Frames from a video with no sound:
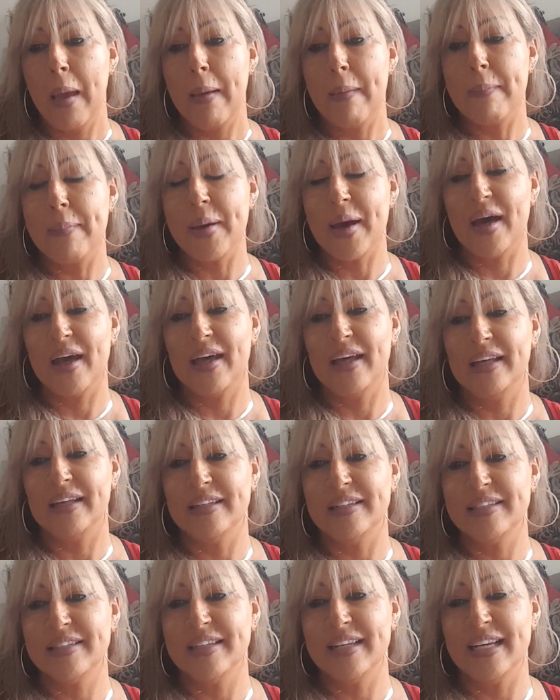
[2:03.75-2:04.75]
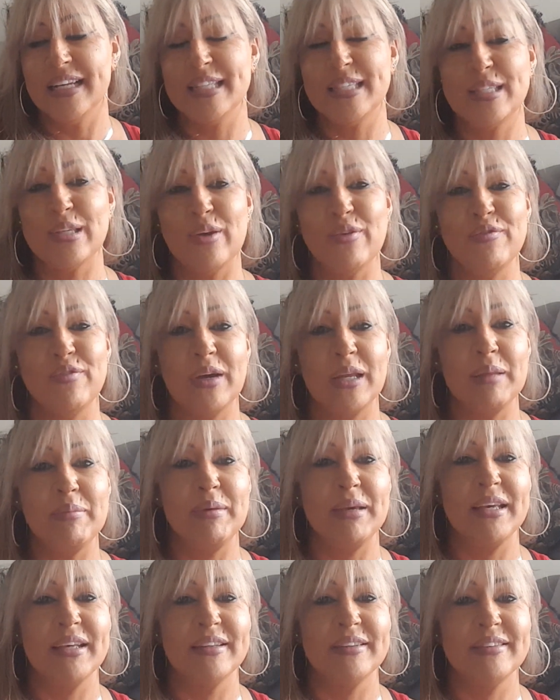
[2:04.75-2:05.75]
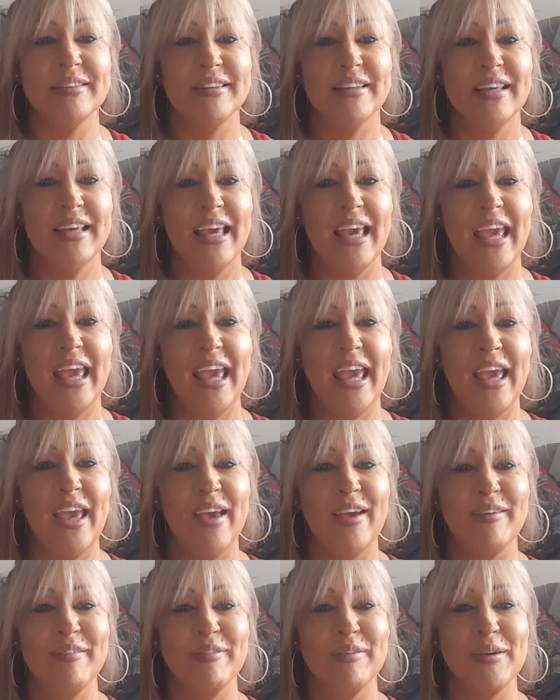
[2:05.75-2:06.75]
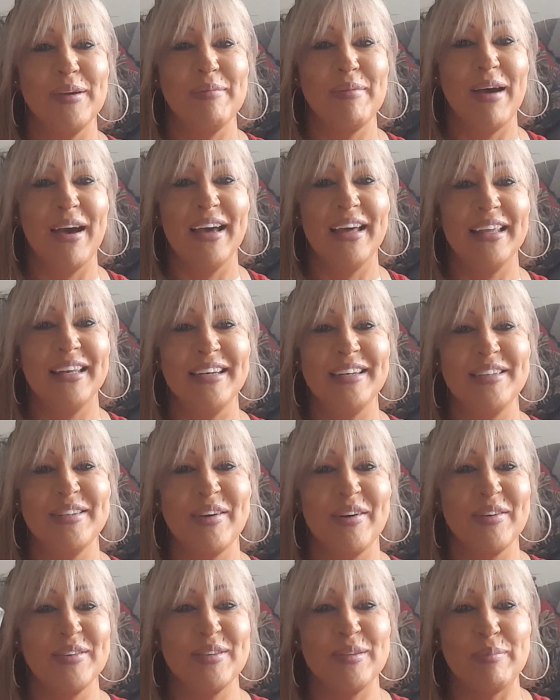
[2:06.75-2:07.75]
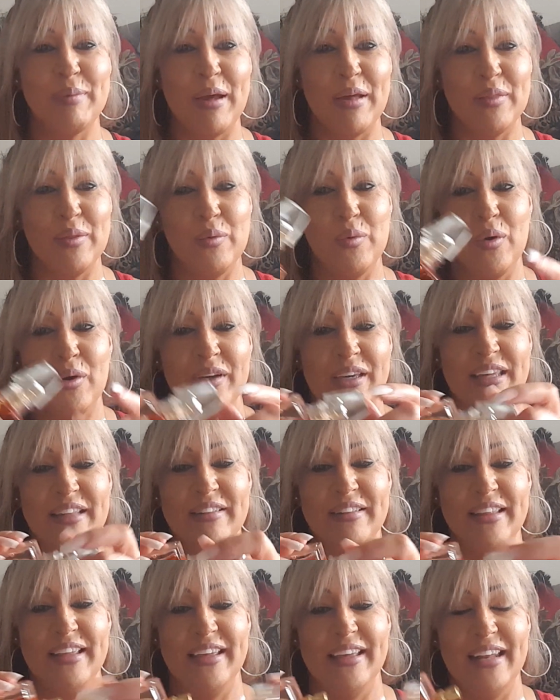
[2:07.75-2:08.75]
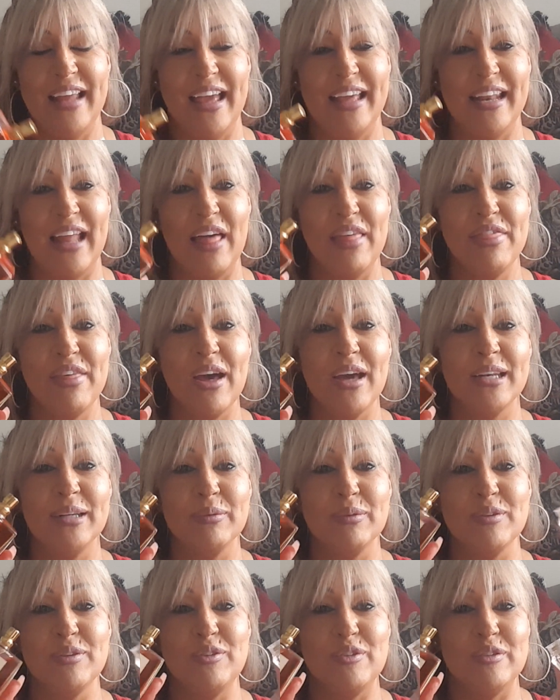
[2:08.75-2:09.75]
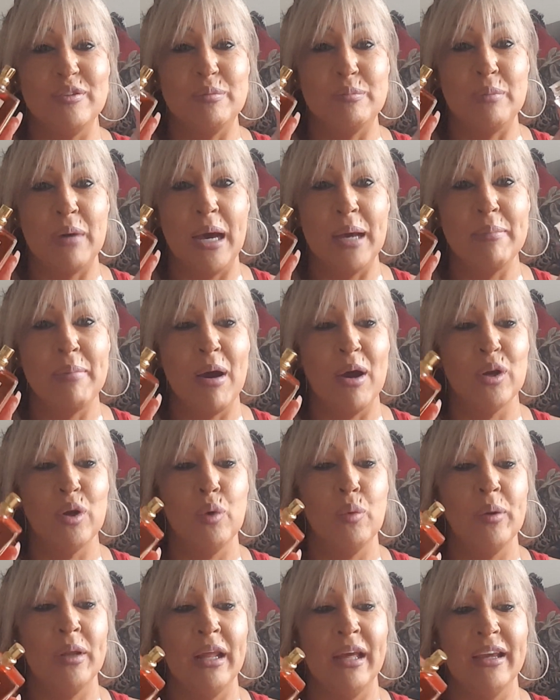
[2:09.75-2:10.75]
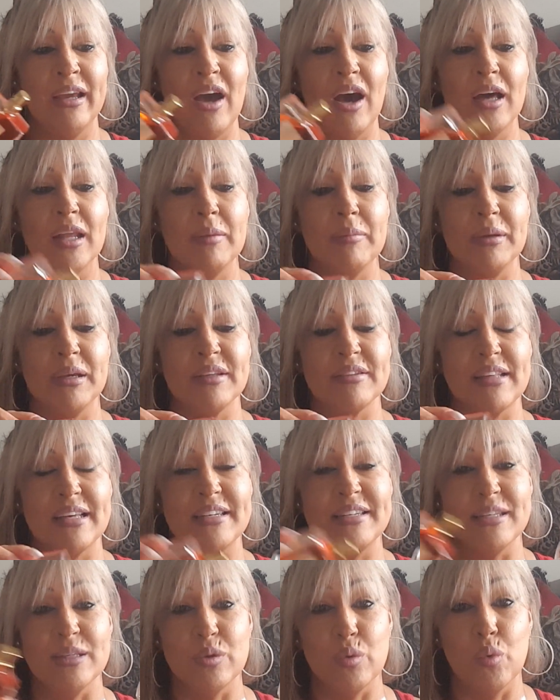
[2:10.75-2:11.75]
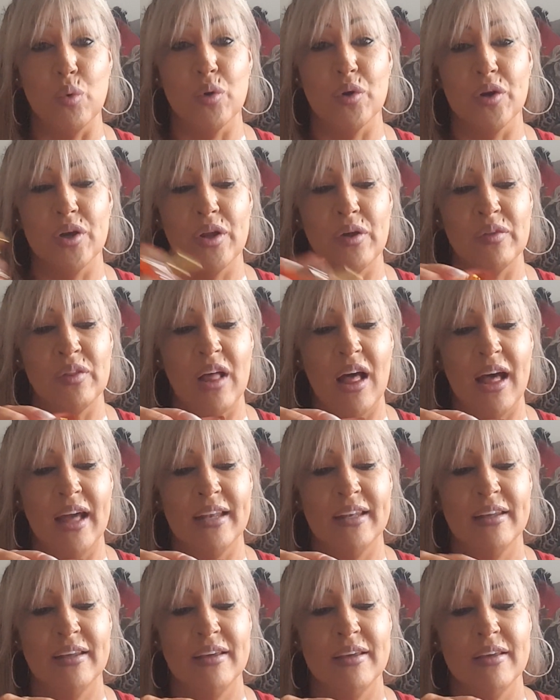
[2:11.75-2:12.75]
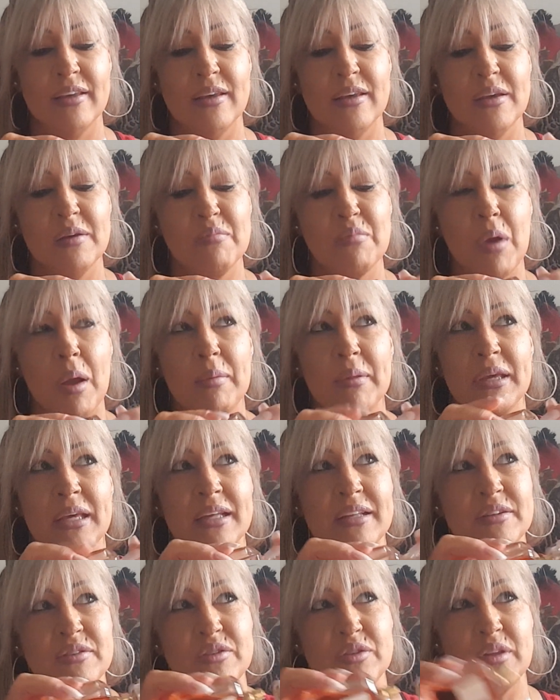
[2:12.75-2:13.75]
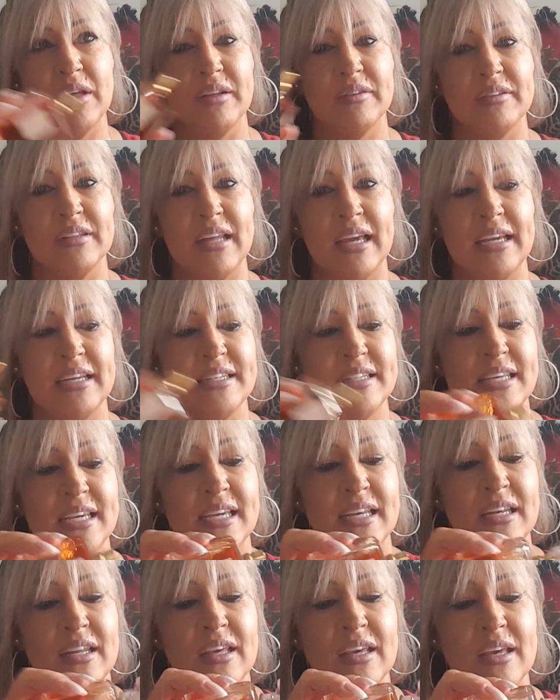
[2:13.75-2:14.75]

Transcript: But it's so funny because everybody talks about the wonky lid. And I thought it was just my bottle when I got it because I did order it online, probably in 2018.